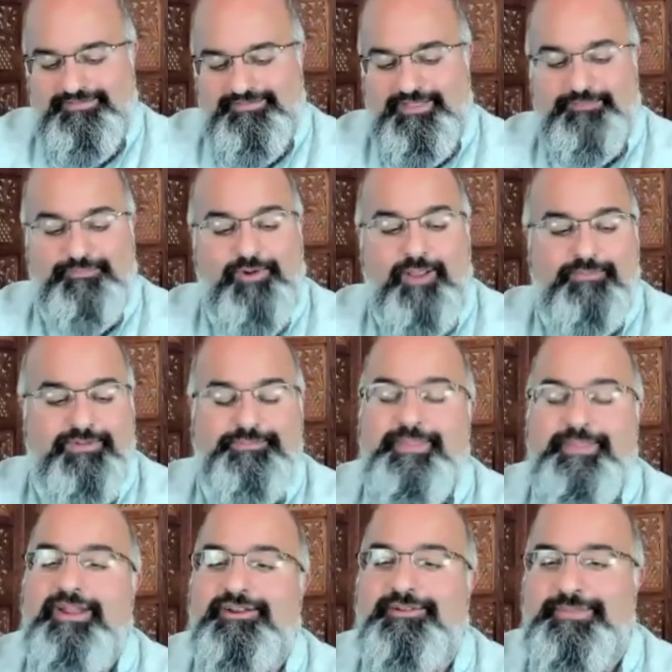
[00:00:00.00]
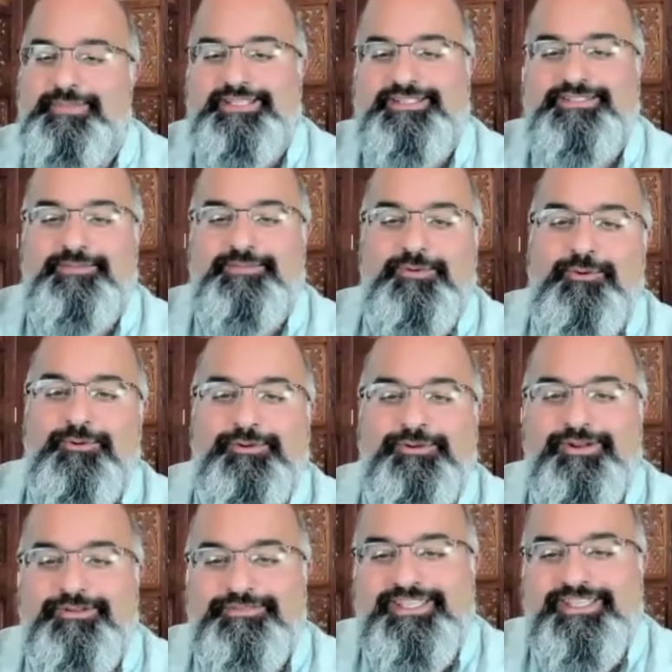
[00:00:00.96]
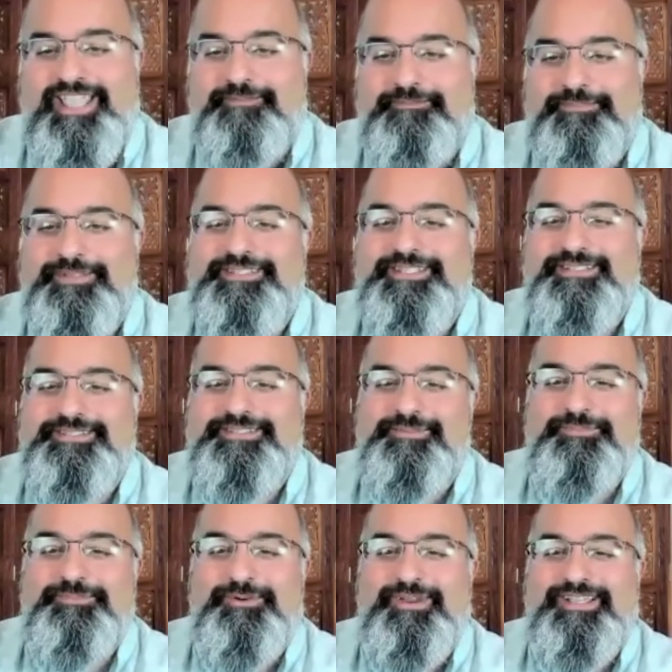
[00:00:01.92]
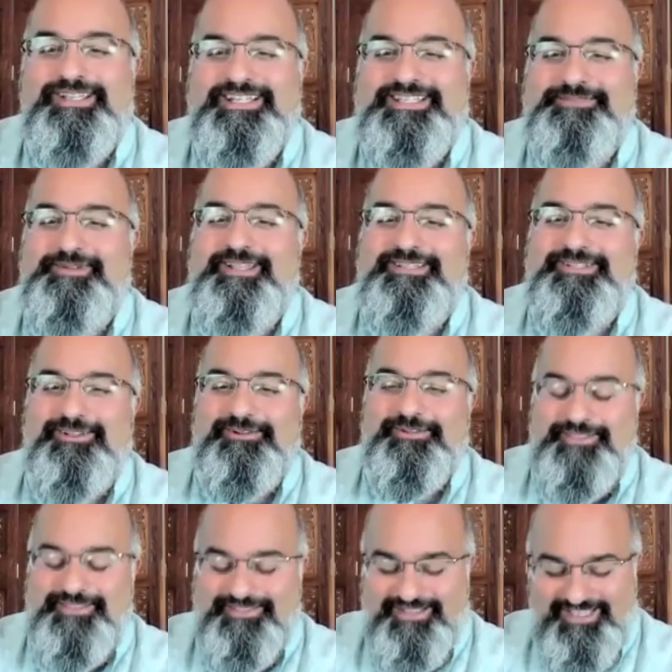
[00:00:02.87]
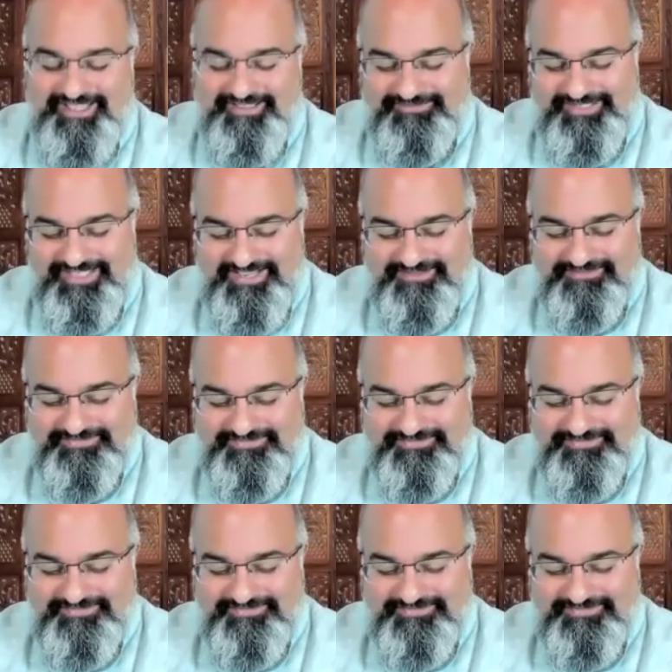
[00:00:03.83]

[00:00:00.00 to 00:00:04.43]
They'll probably bury me in some corner of the campus at some point. That's about the only thing that I have left.